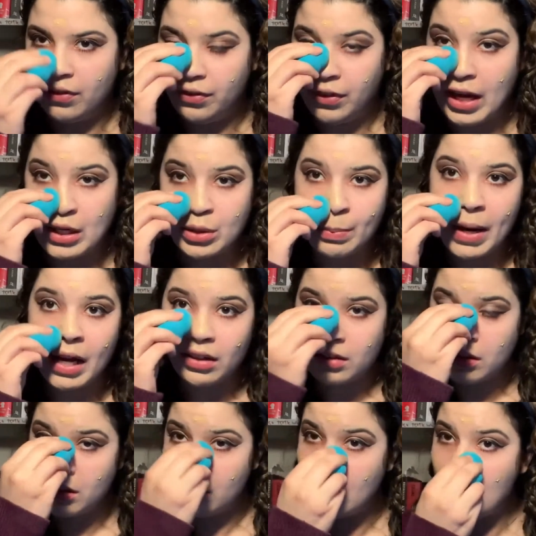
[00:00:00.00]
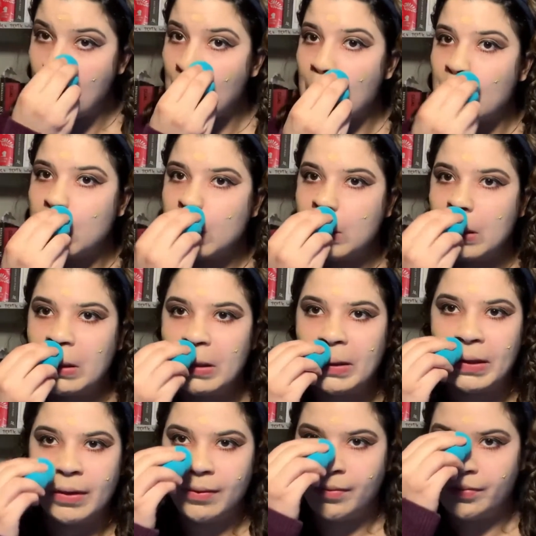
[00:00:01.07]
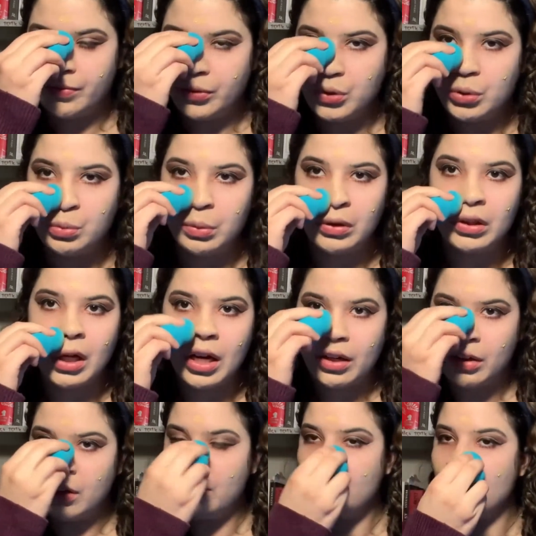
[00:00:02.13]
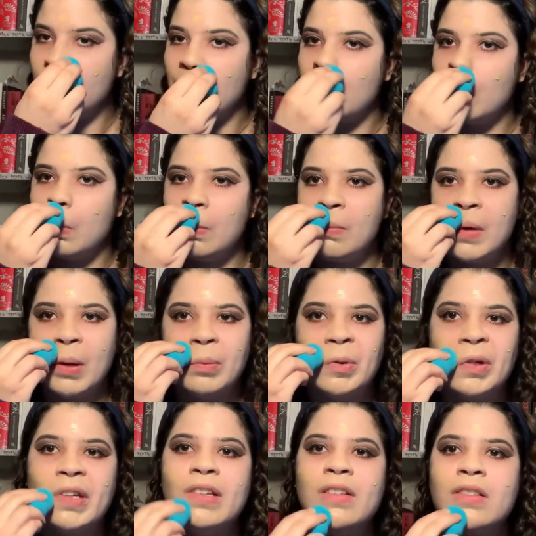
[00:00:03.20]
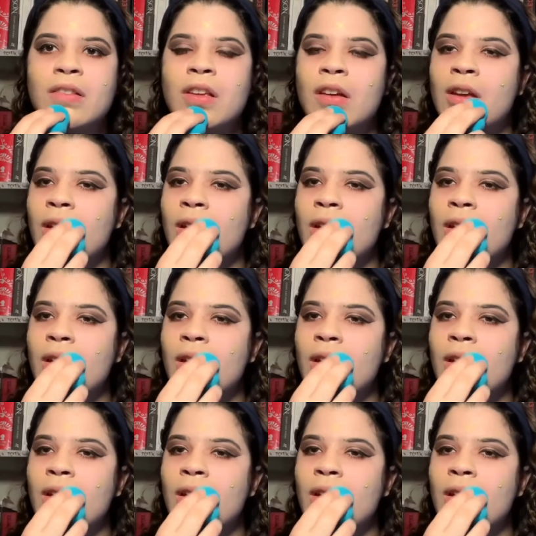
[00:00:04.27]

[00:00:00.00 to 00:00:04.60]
flashbacks to a lot of memories,